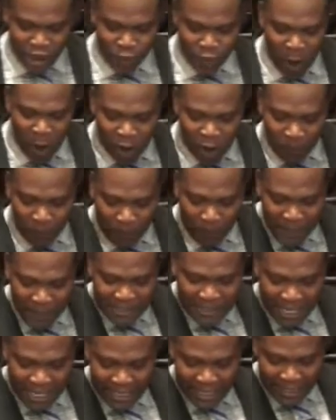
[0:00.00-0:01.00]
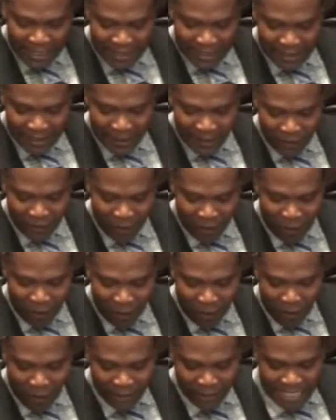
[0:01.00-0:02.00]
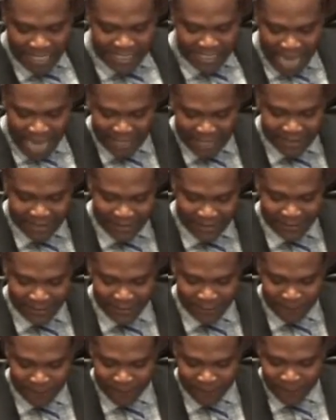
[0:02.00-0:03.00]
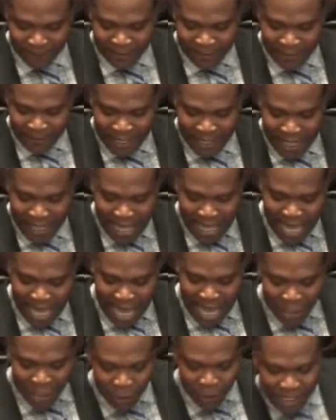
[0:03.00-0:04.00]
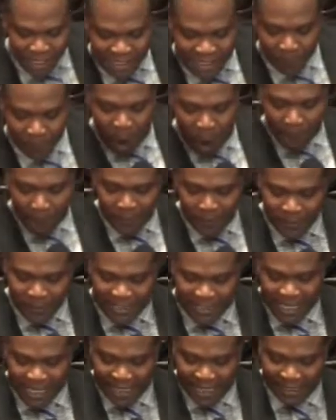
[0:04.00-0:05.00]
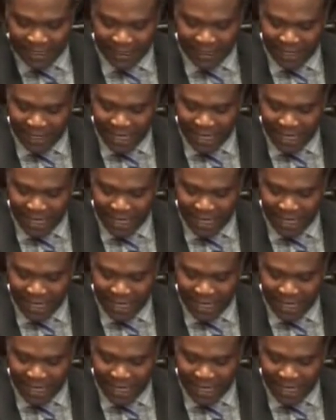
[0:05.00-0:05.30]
smote Peter on the side and raised him up, saying,